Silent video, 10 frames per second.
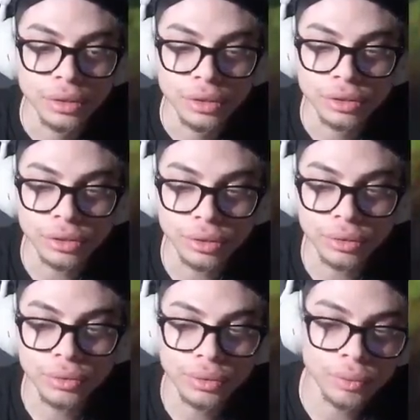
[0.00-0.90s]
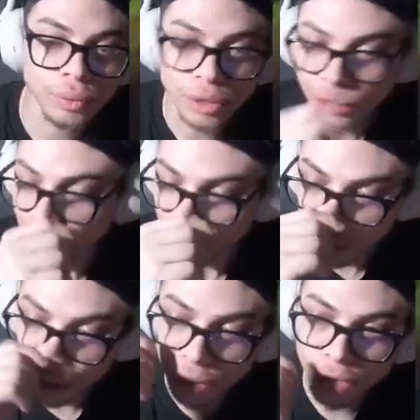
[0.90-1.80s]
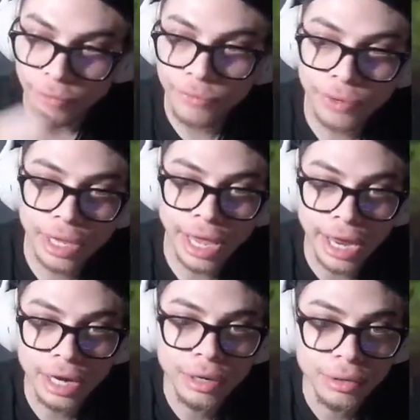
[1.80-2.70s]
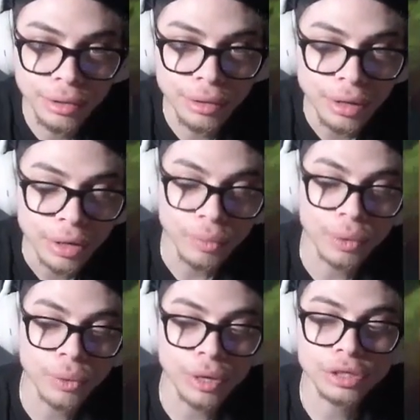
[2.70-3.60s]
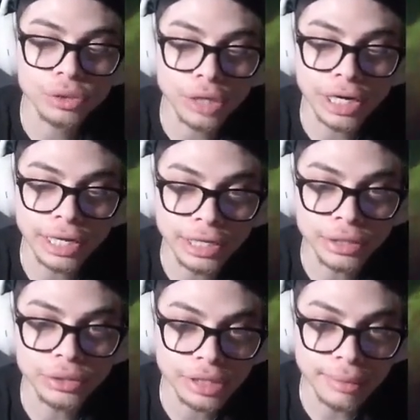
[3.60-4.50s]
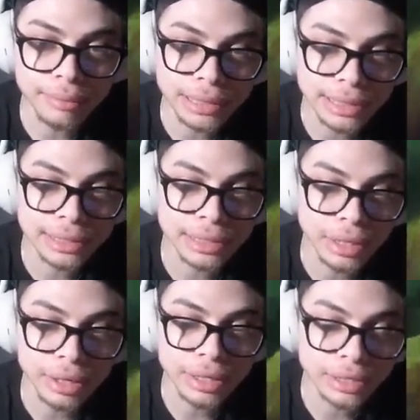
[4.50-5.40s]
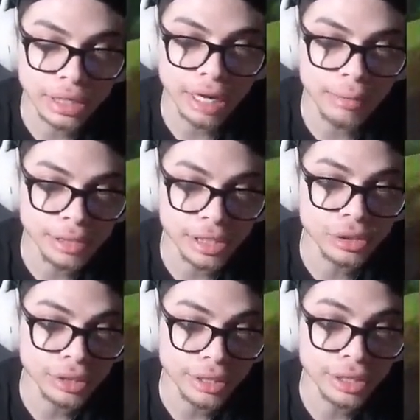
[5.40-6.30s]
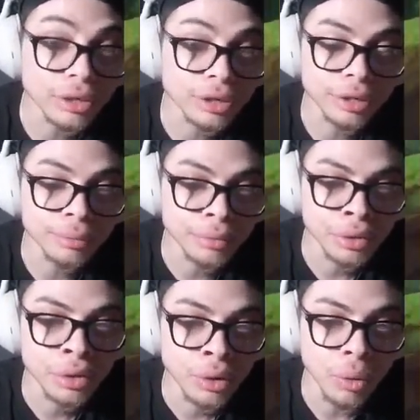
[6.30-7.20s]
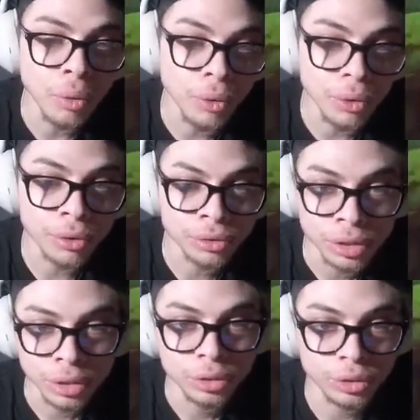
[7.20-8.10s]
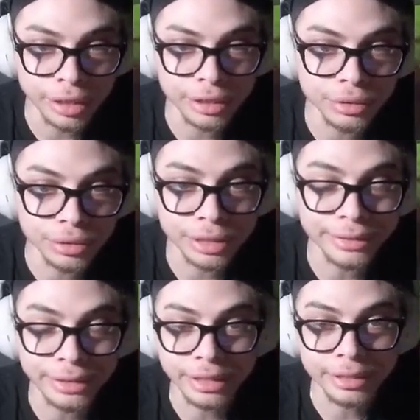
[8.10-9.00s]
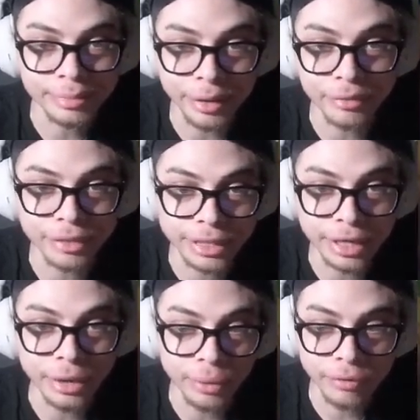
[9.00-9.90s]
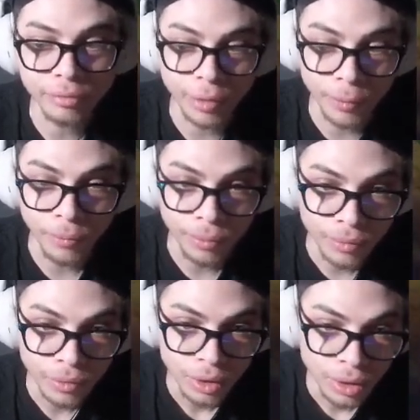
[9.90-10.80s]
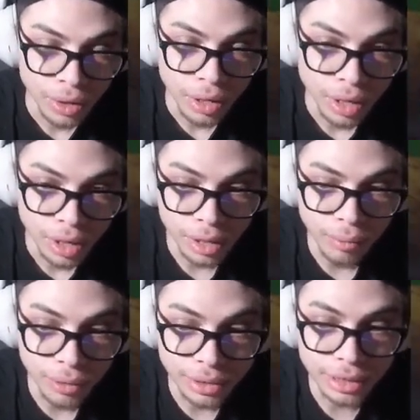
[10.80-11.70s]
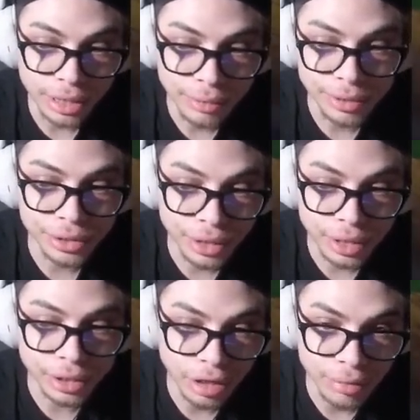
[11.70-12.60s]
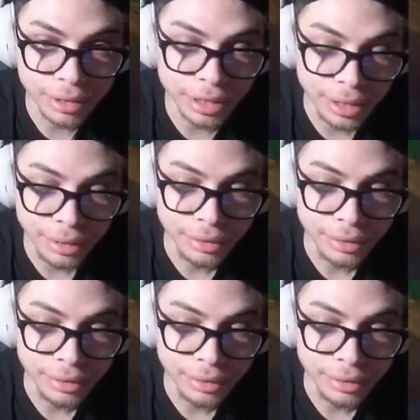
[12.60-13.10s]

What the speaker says: So we're gonna, if we can, we're going to try to intercept Lee Sin on his camps and try to kill him, or try to steal his buff and take it away from him. We see him starting topside.